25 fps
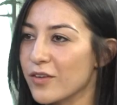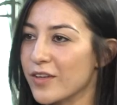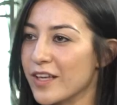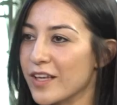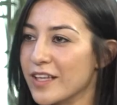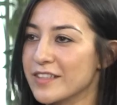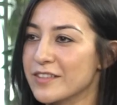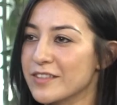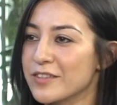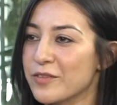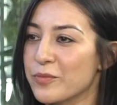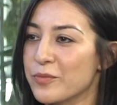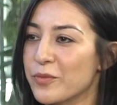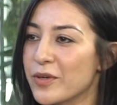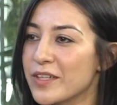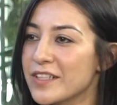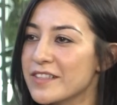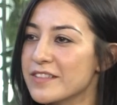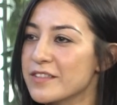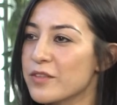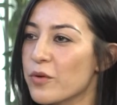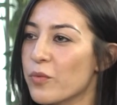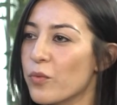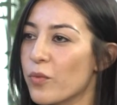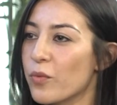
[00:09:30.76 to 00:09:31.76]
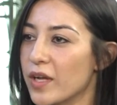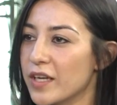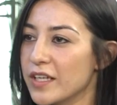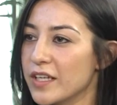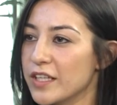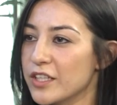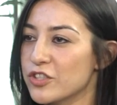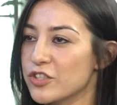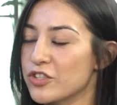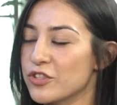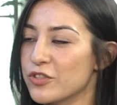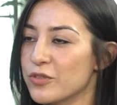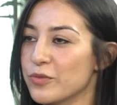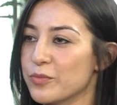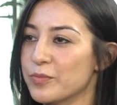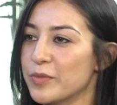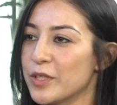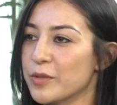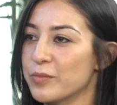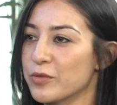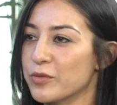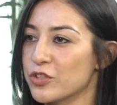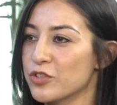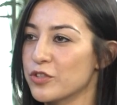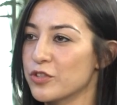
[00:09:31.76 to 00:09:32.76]
and what is the one issue
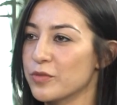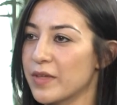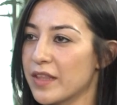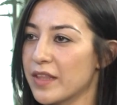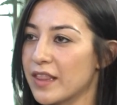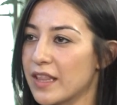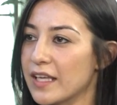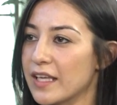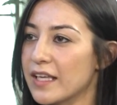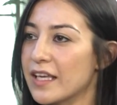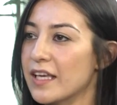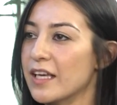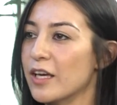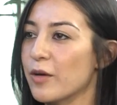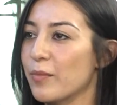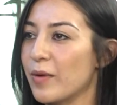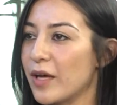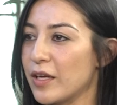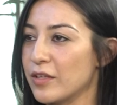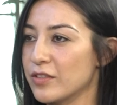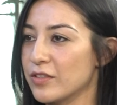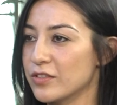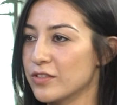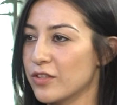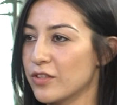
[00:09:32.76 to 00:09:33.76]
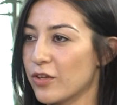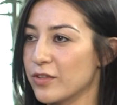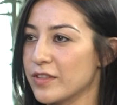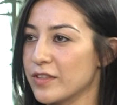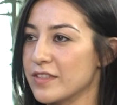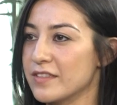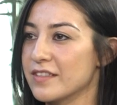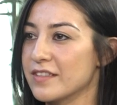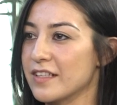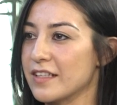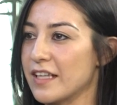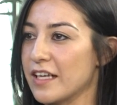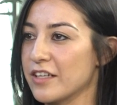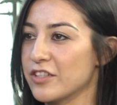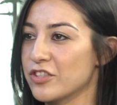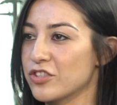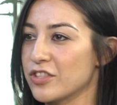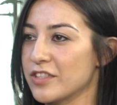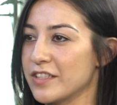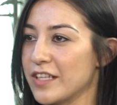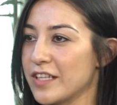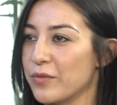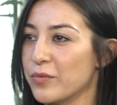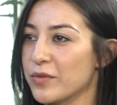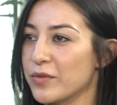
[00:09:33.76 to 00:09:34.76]
people should be thinking about on this
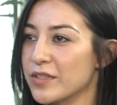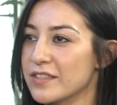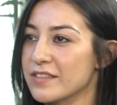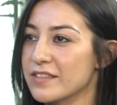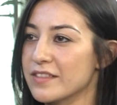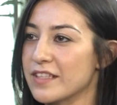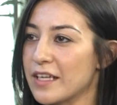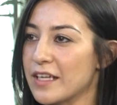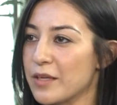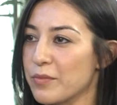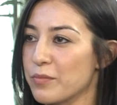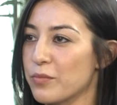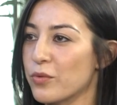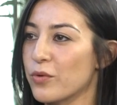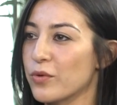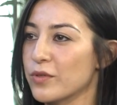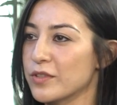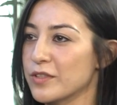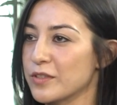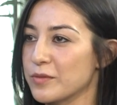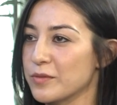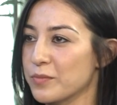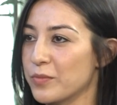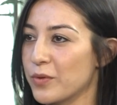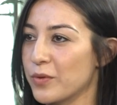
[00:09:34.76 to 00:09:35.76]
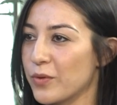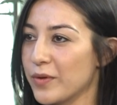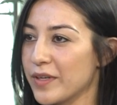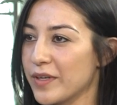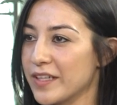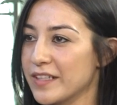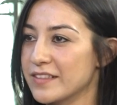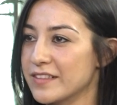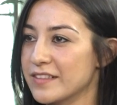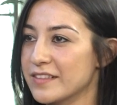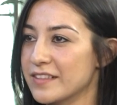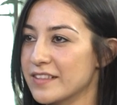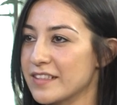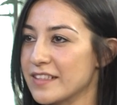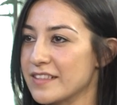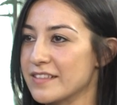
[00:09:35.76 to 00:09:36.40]
election day? What is the important point?